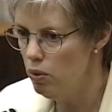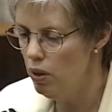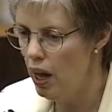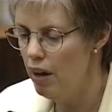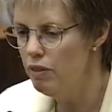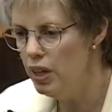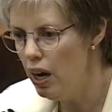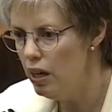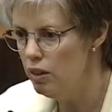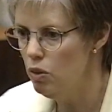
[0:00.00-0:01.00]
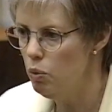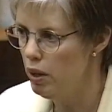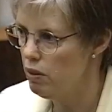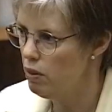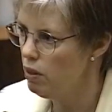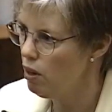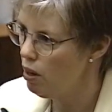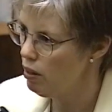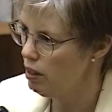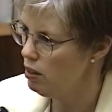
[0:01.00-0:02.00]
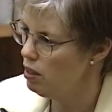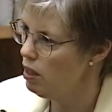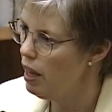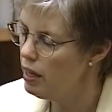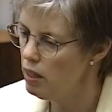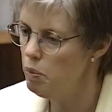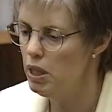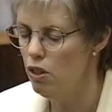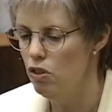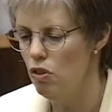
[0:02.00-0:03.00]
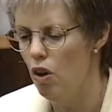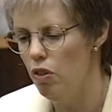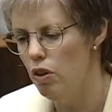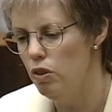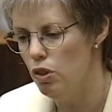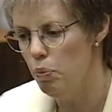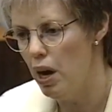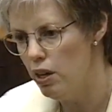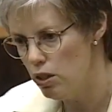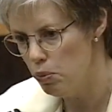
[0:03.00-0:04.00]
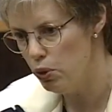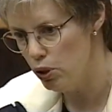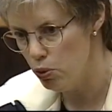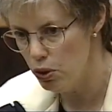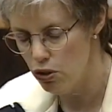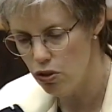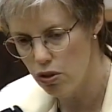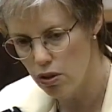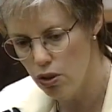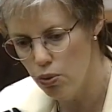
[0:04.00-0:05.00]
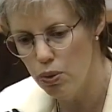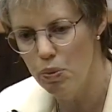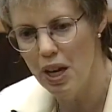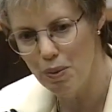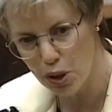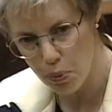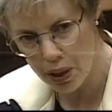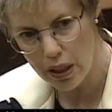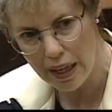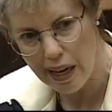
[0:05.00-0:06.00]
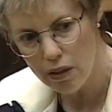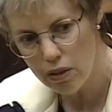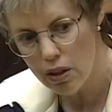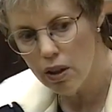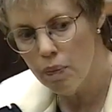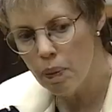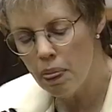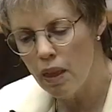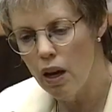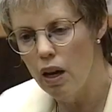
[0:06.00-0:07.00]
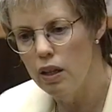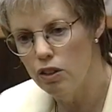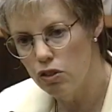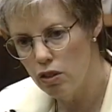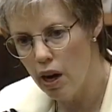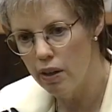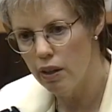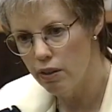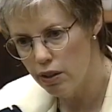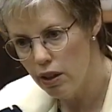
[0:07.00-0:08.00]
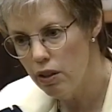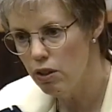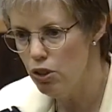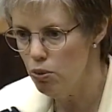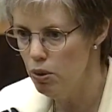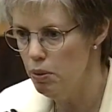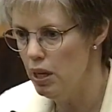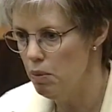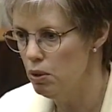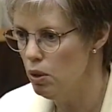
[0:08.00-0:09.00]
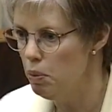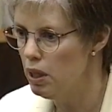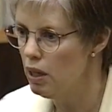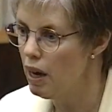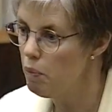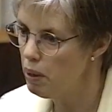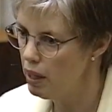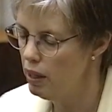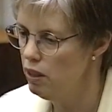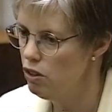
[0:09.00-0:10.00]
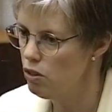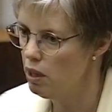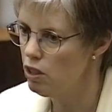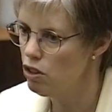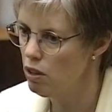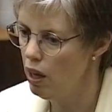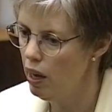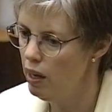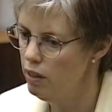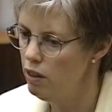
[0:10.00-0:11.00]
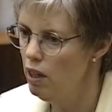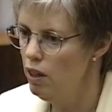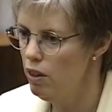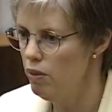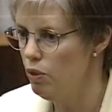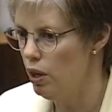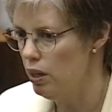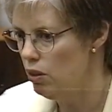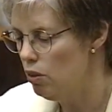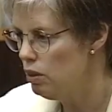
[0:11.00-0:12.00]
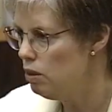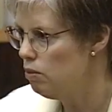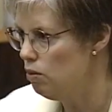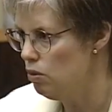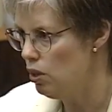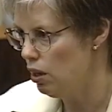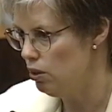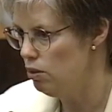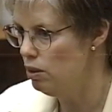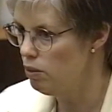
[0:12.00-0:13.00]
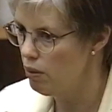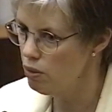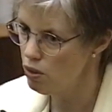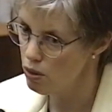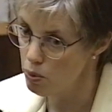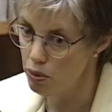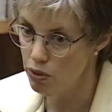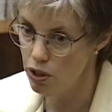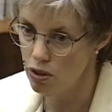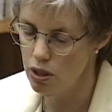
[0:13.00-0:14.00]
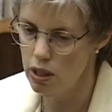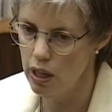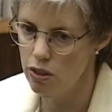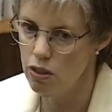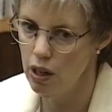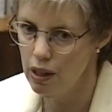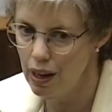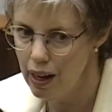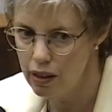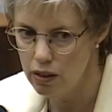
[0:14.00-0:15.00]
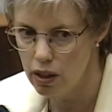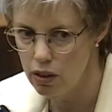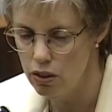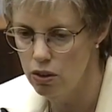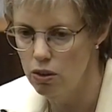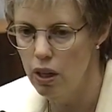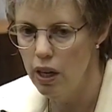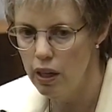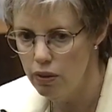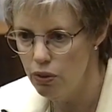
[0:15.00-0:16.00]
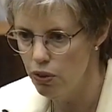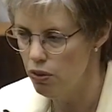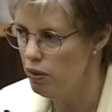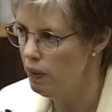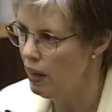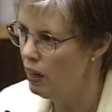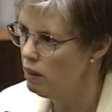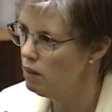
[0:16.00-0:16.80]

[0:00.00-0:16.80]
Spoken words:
have done, whether there are any, because although it's possible you would be able to pick it out, it's not a guarantee that you would be able to pick it out by any stretch, and therefore I can only tell you in reference to the proficiency tests, and I can't tell you any further than that.